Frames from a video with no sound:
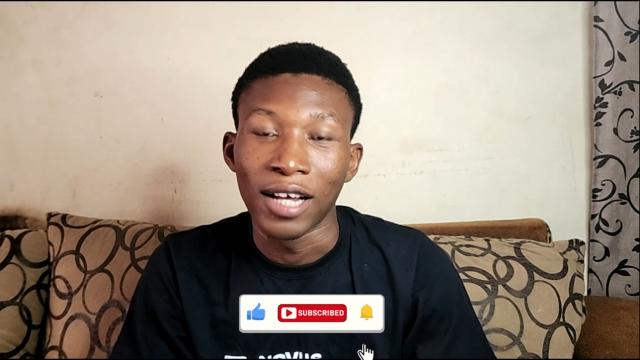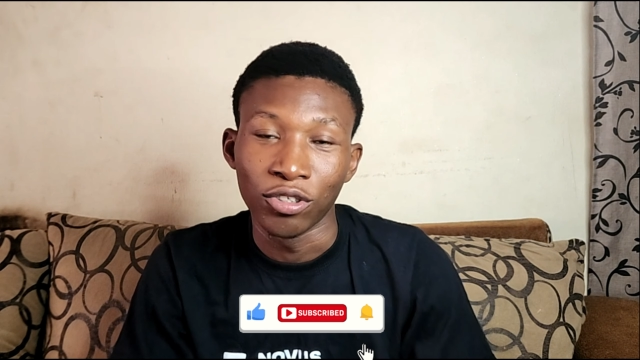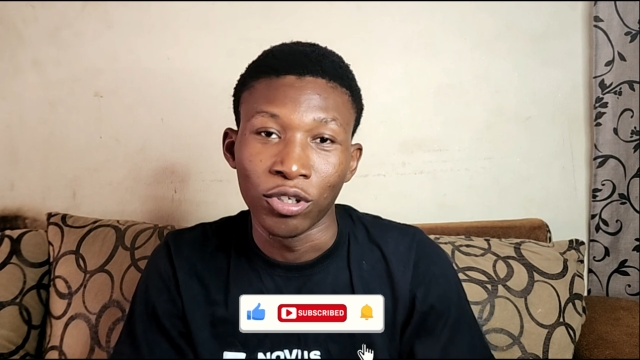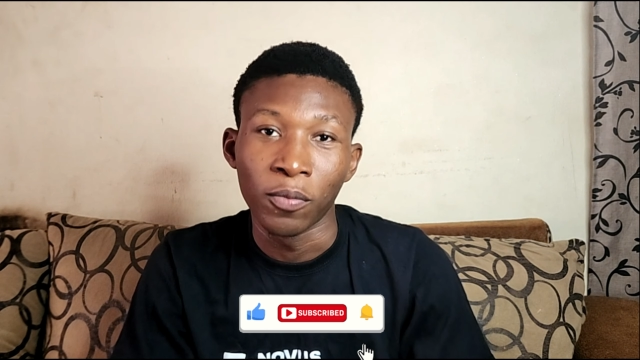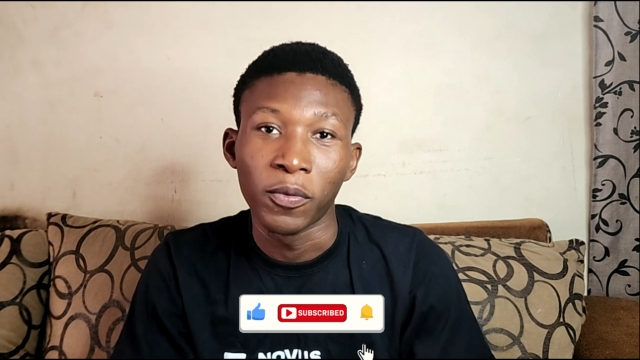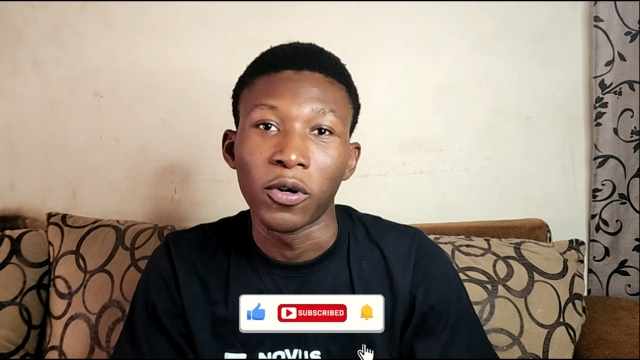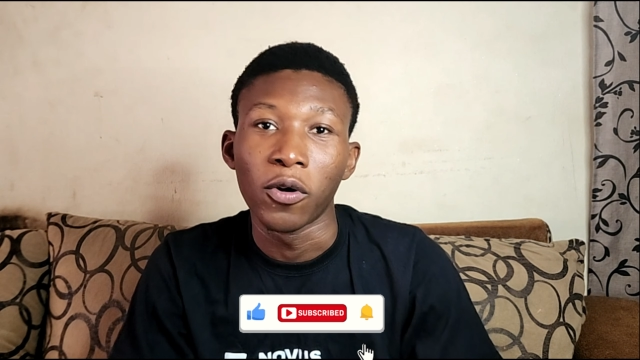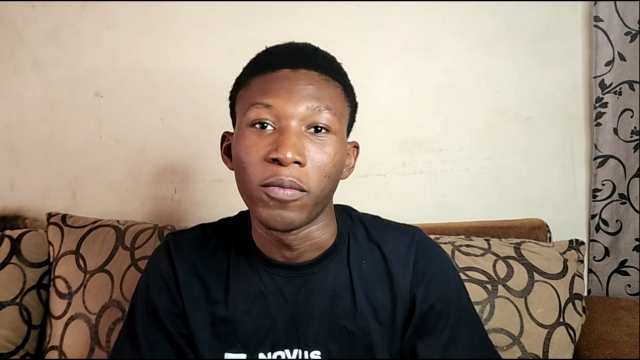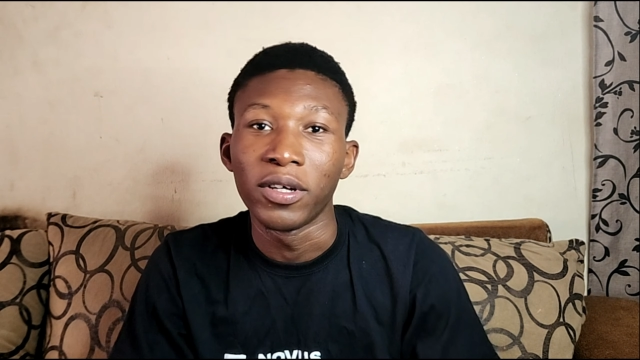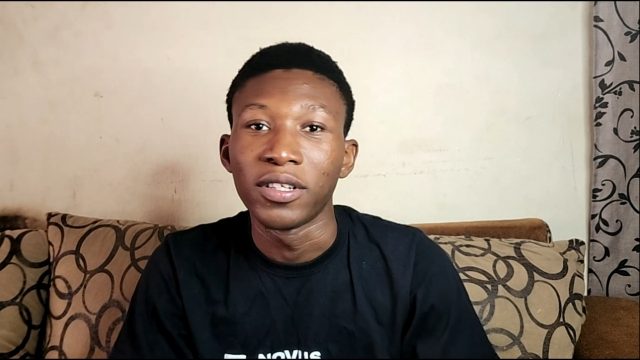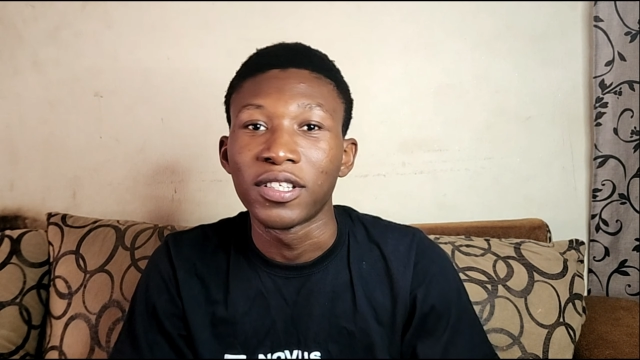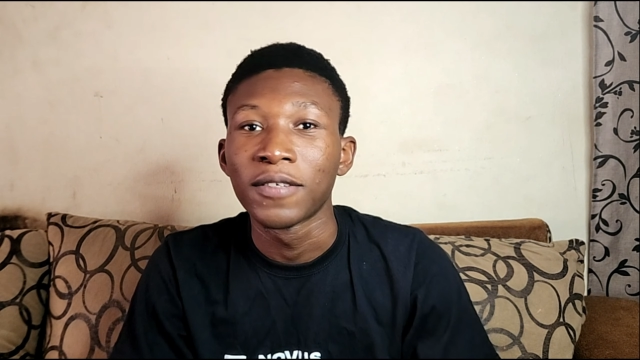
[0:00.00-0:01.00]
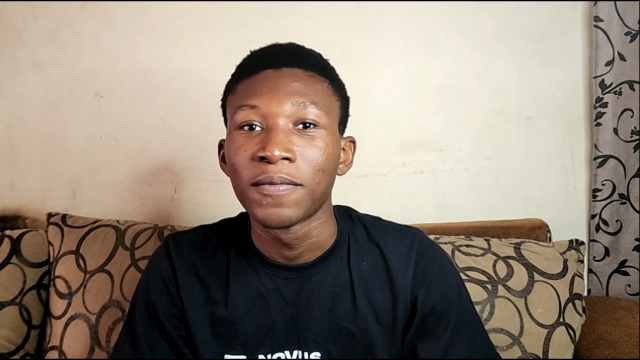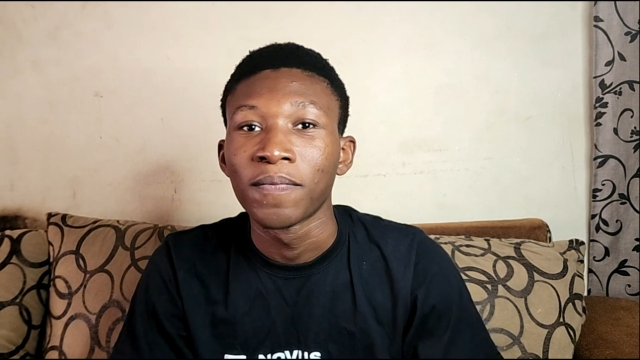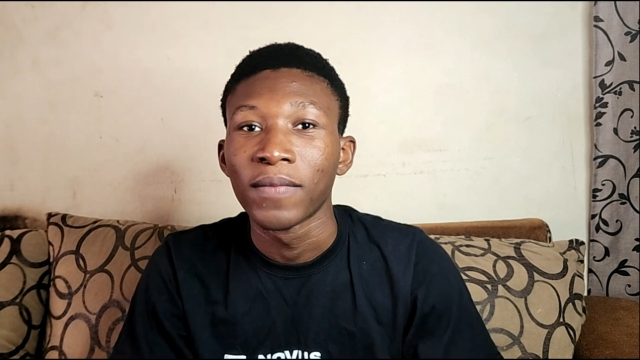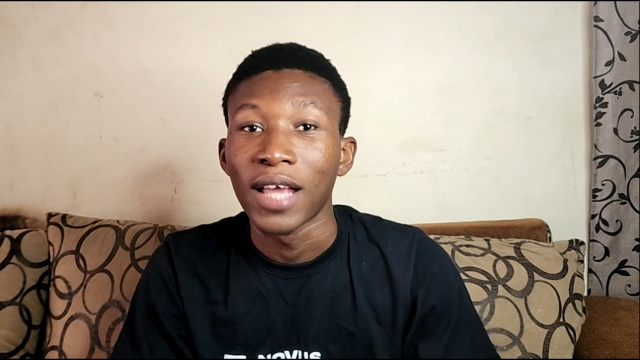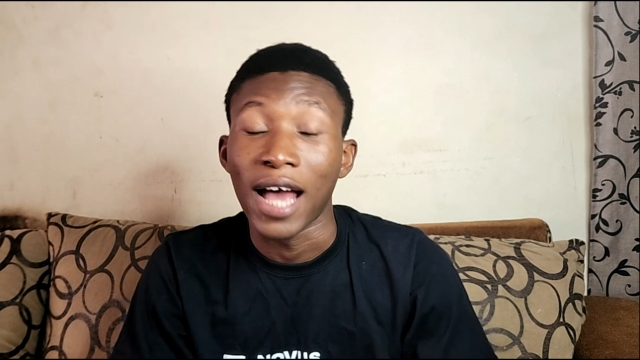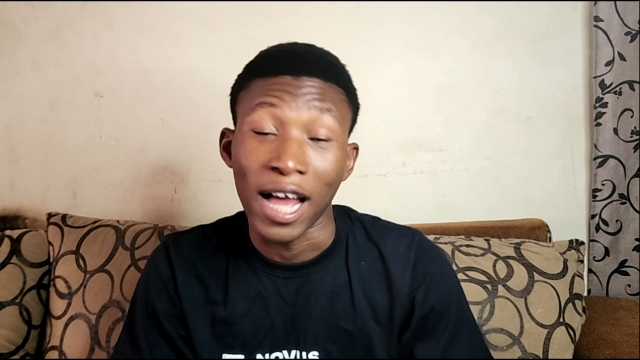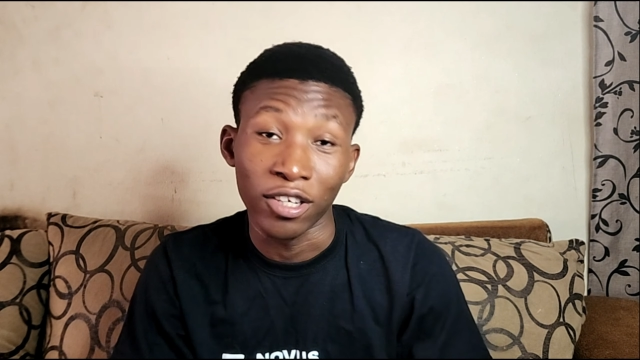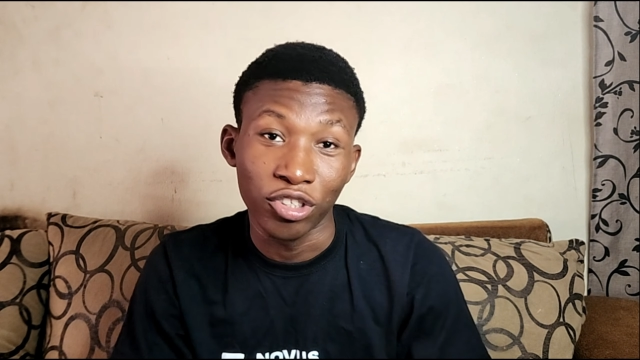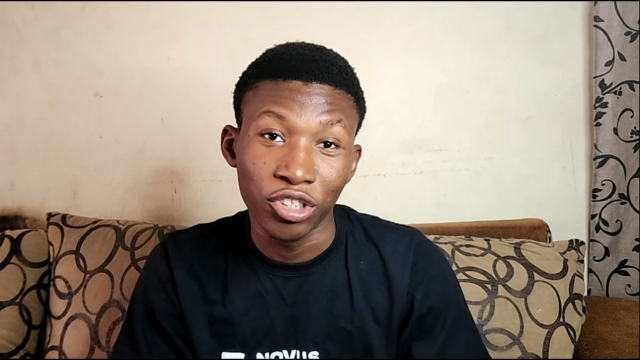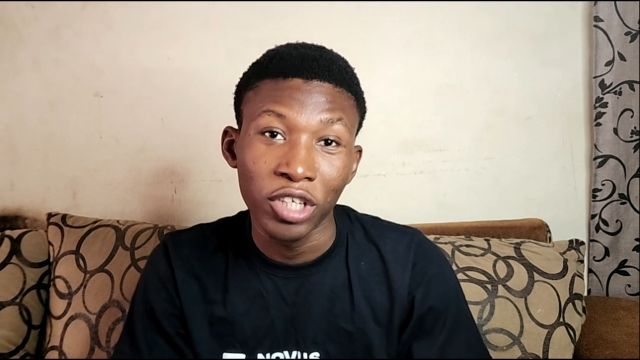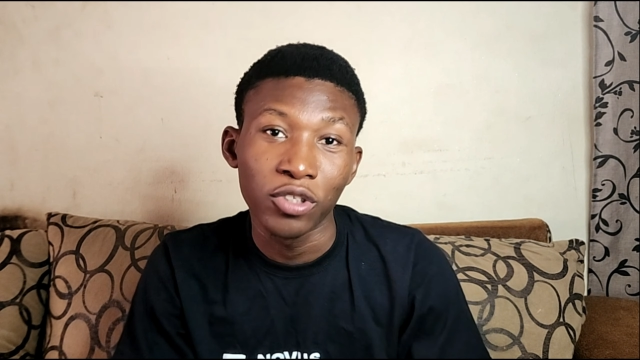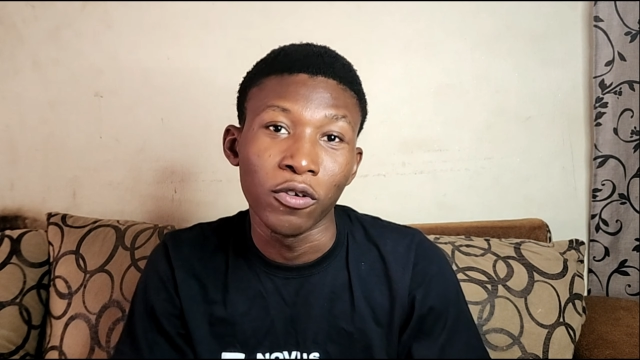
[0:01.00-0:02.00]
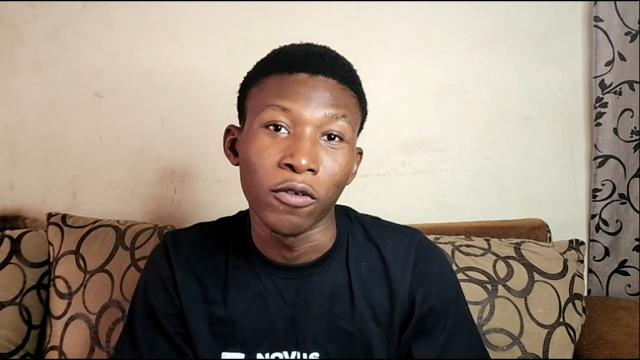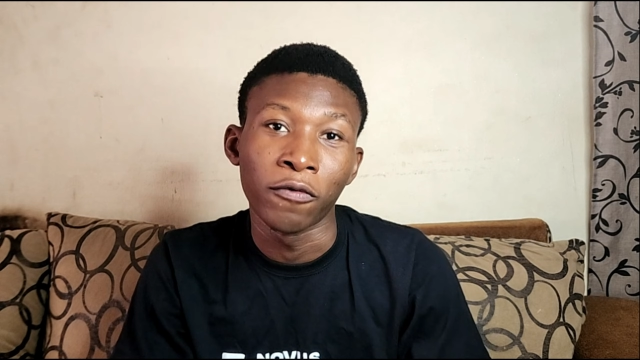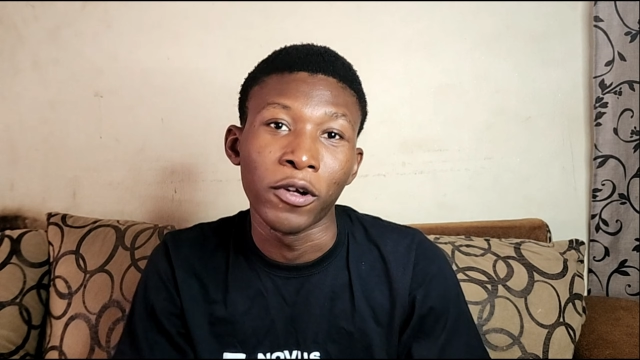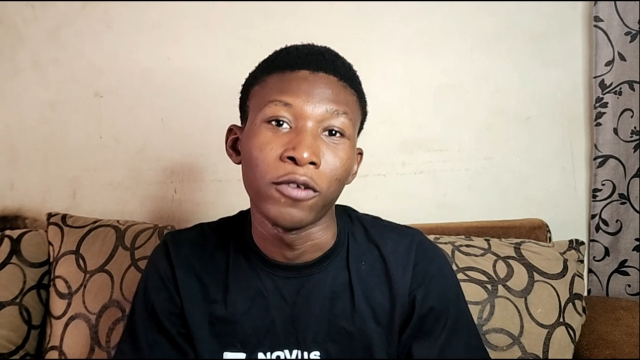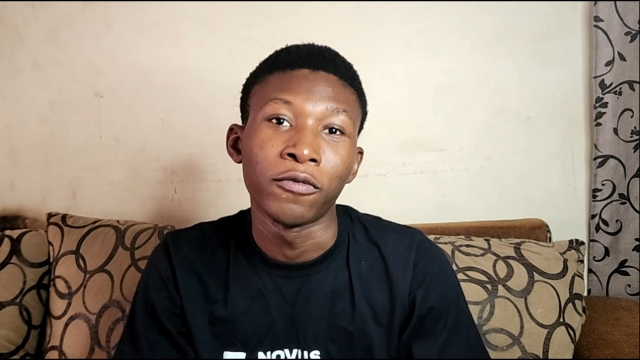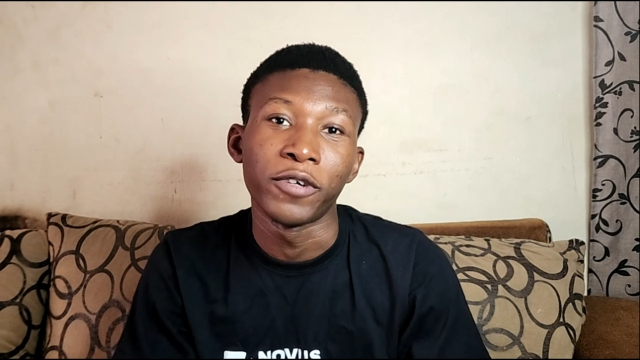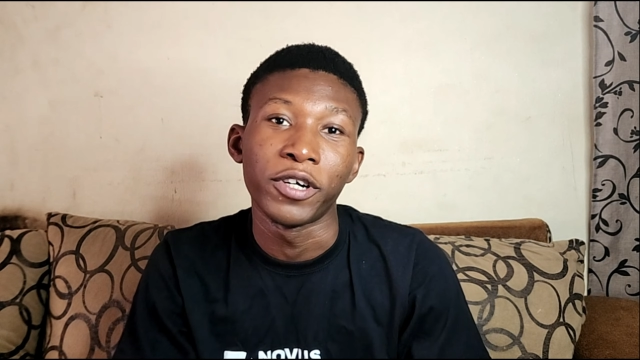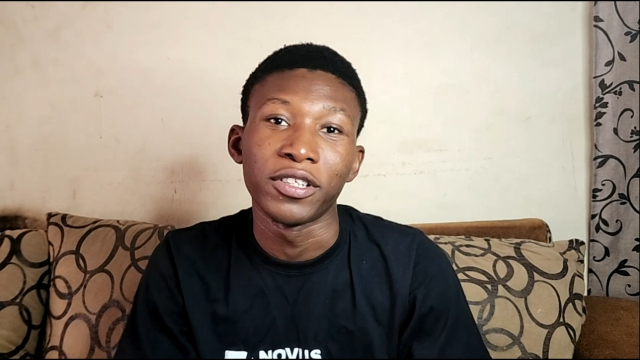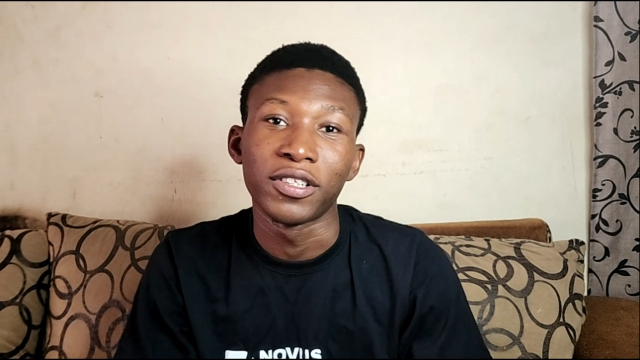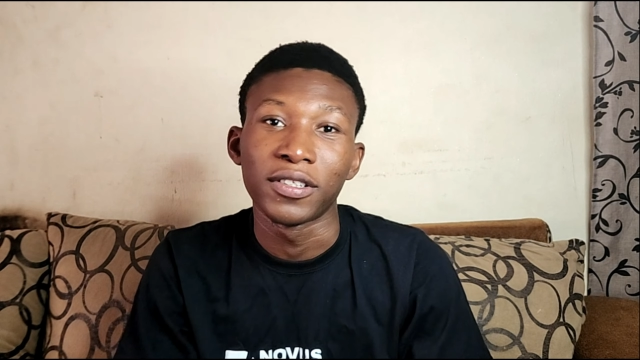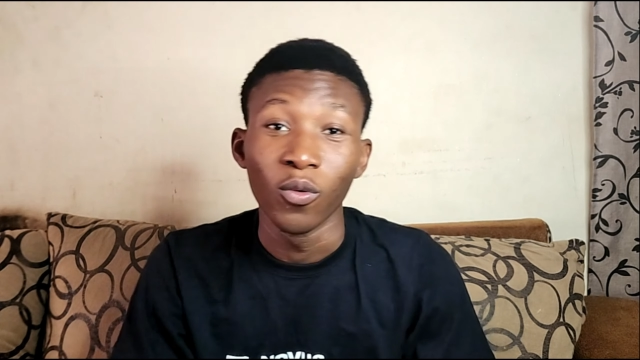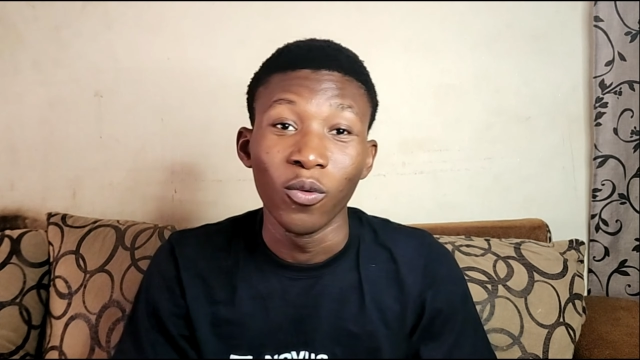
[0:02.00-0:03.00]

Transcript: drop a comment and share to your fellow friends.